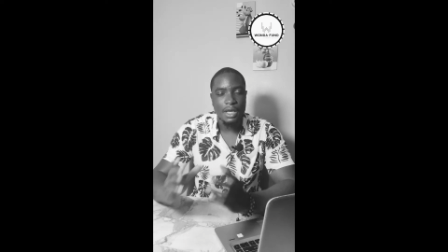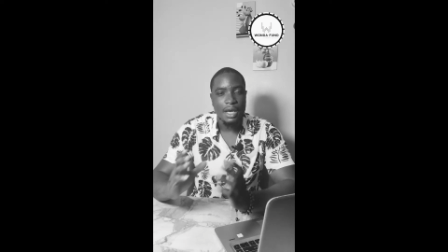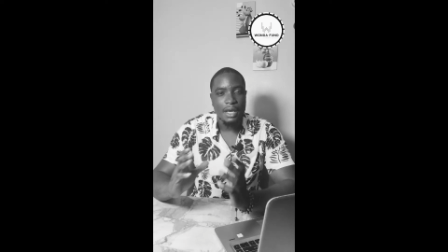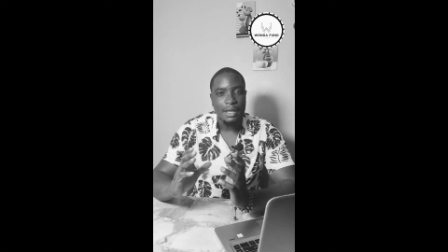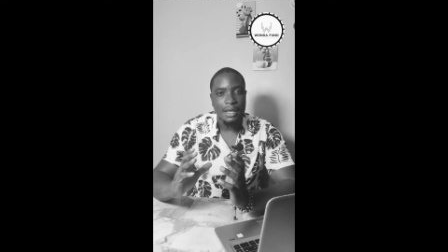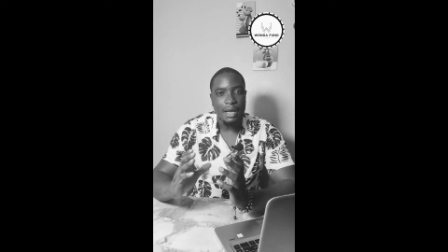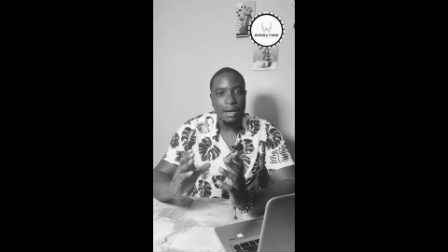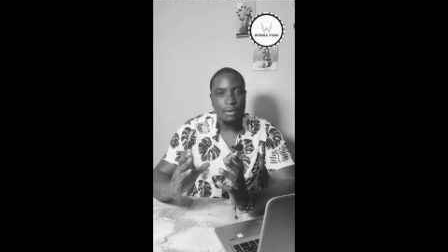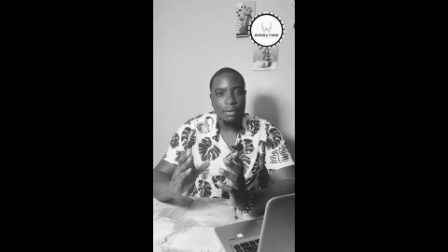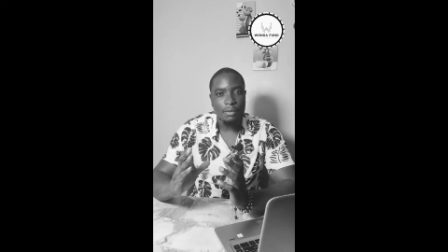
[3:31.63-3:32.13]

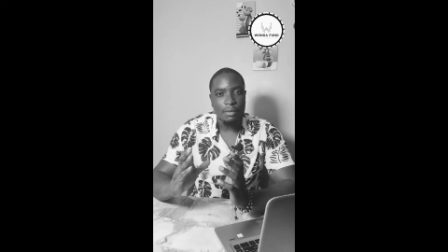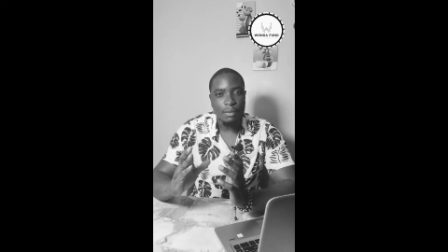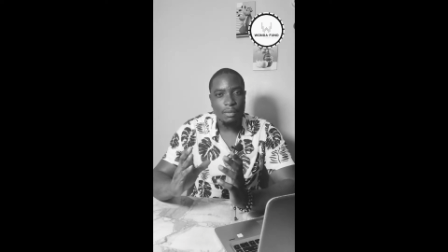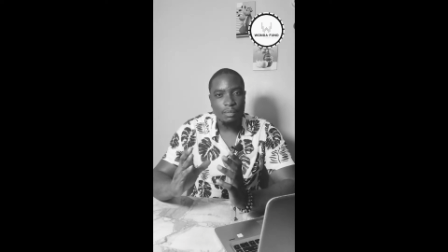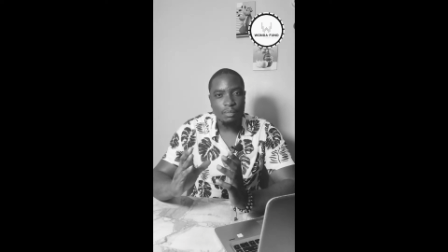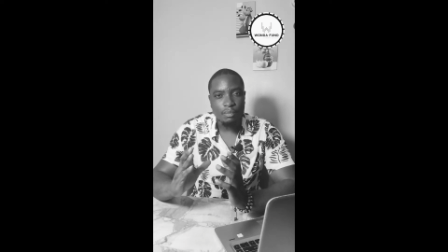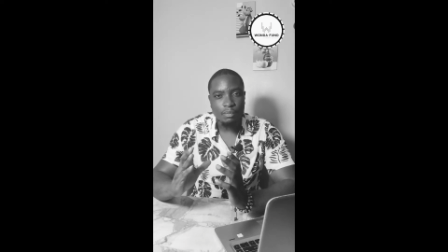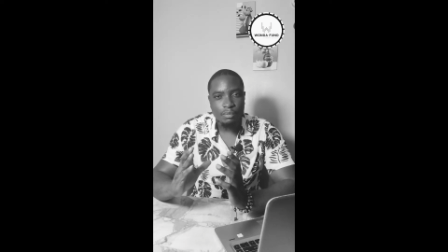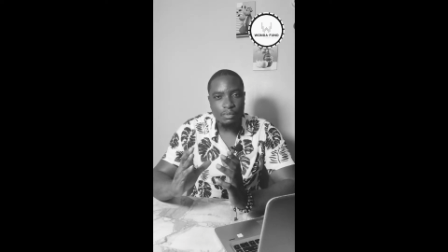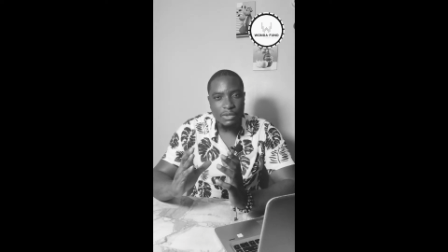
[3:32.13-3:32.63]
Now,
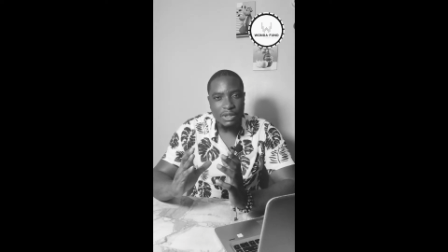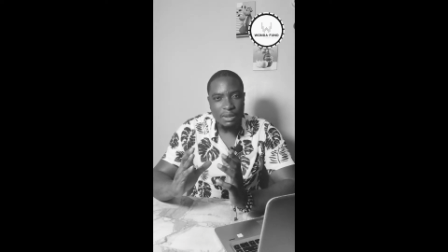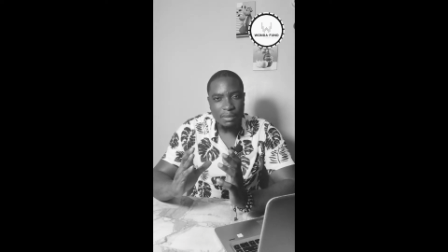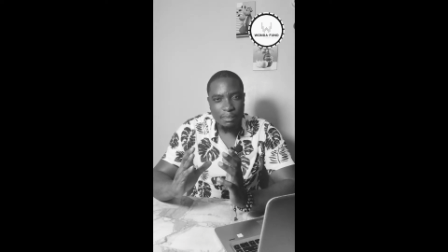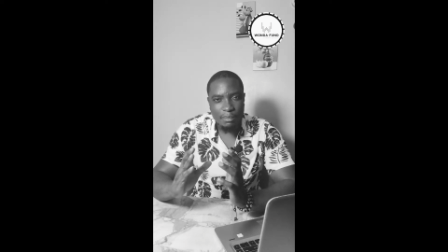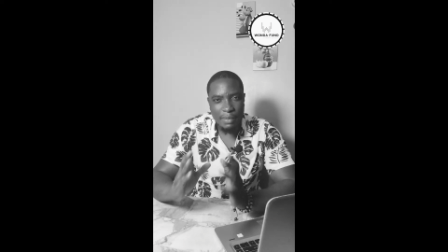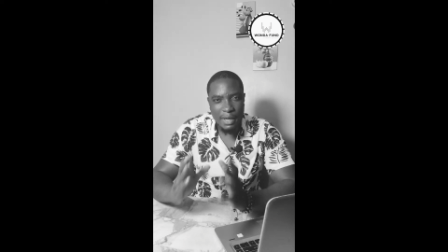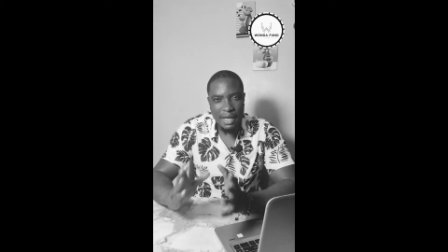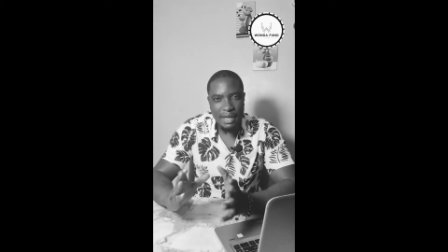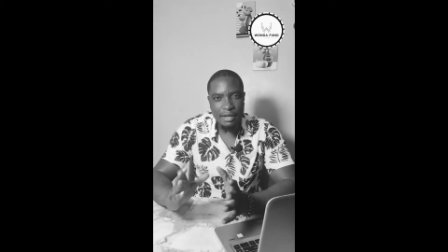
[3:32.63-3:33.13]
the
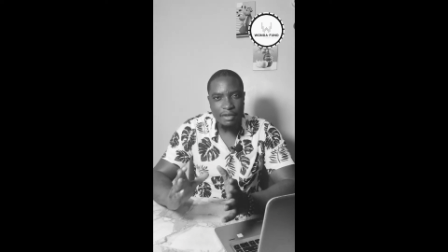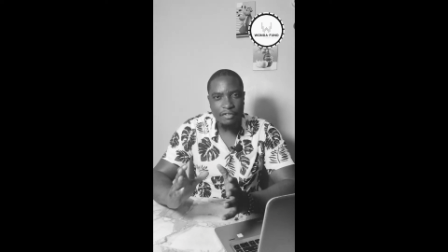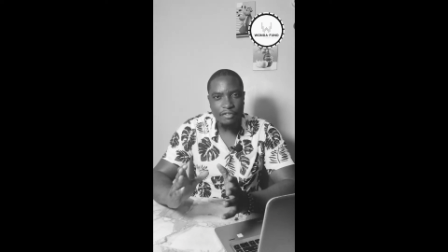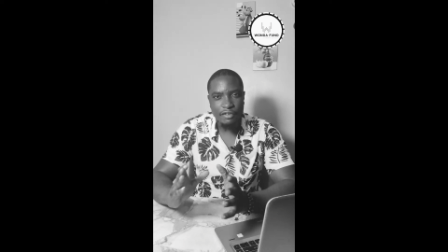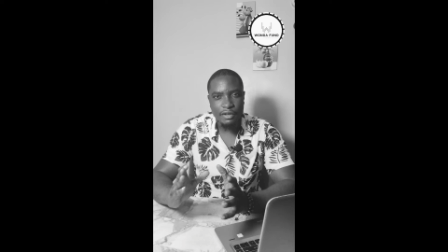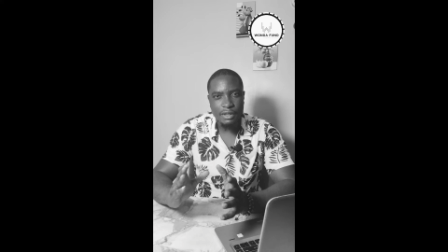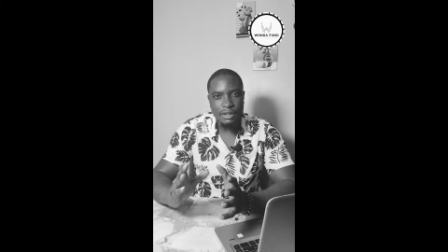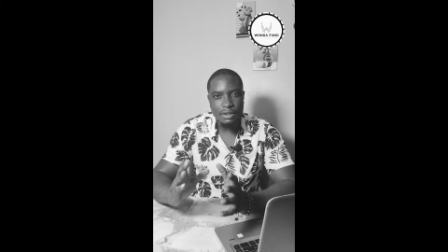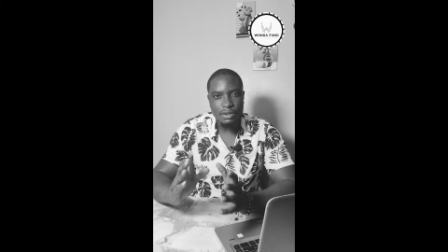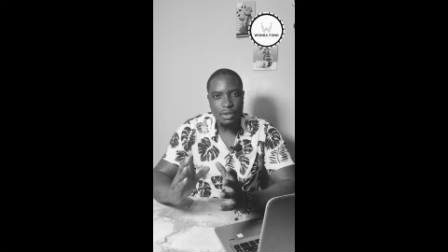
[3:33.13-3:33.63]

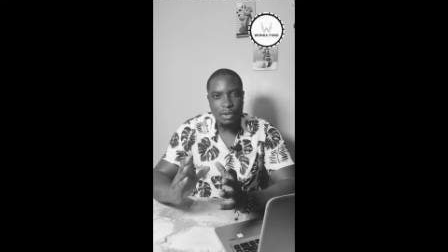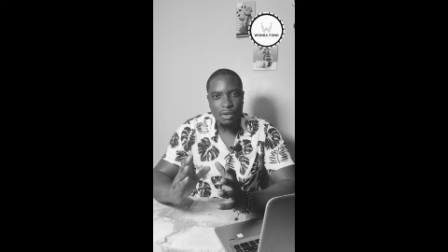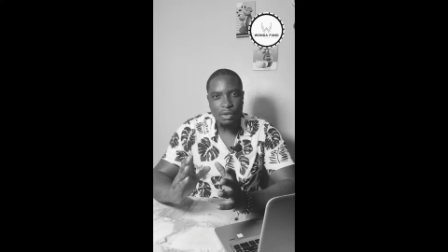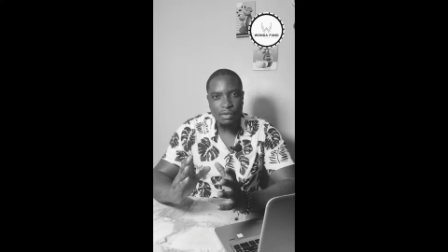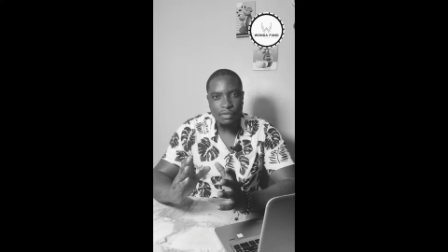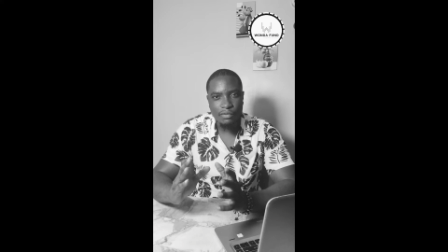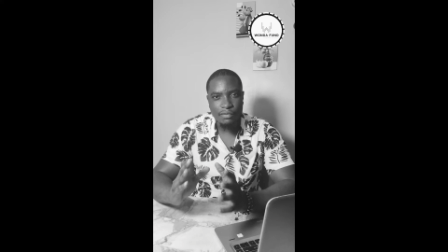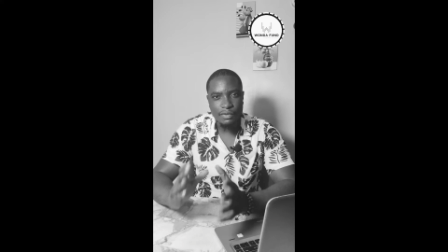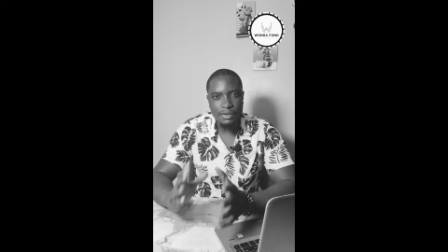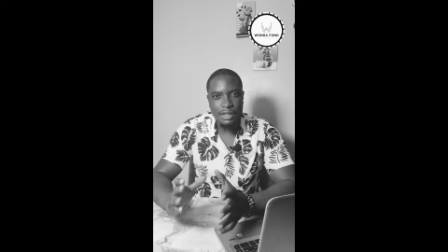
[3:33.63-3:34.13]
benefit of
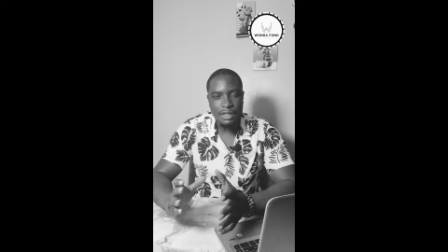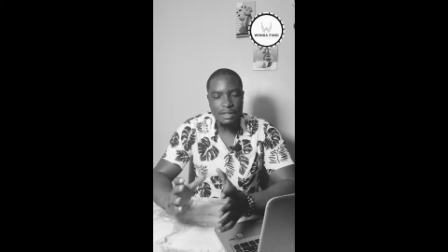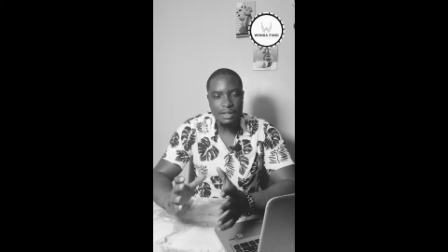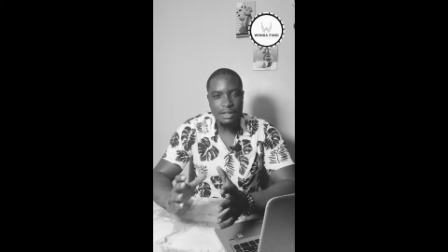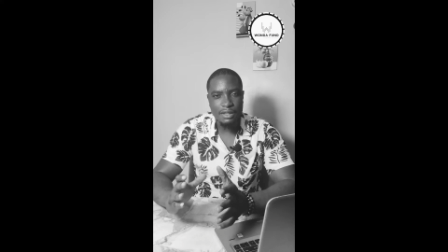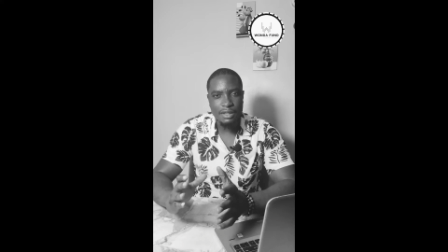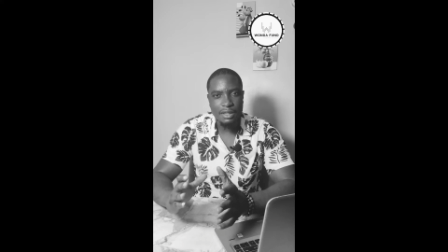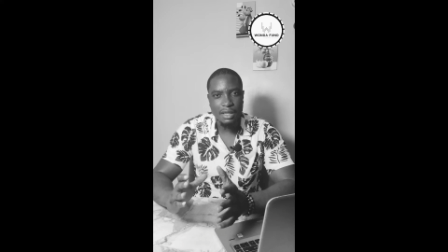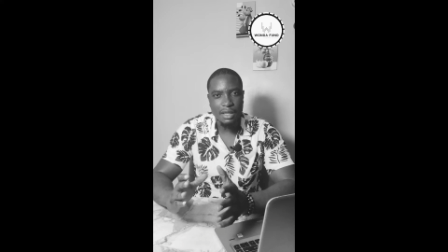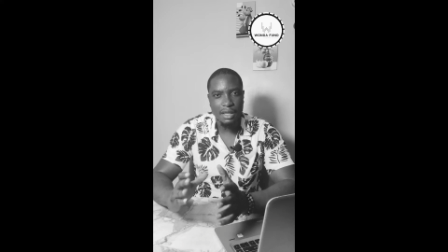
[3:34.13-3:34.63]

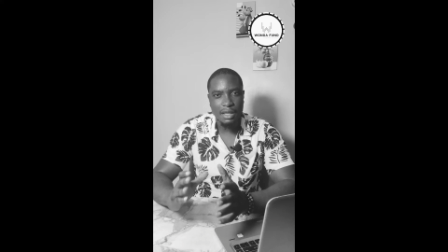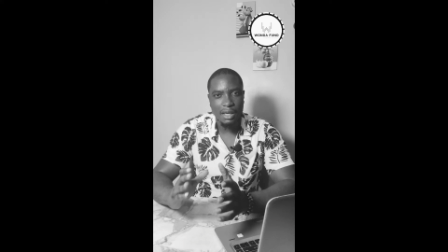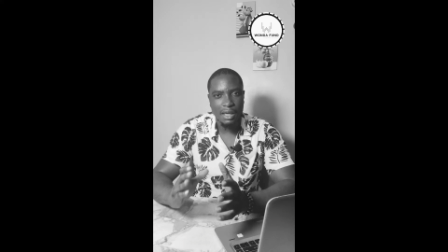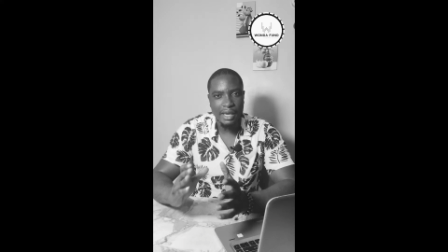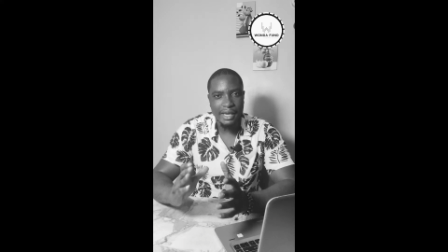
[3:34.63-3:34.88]
DCA,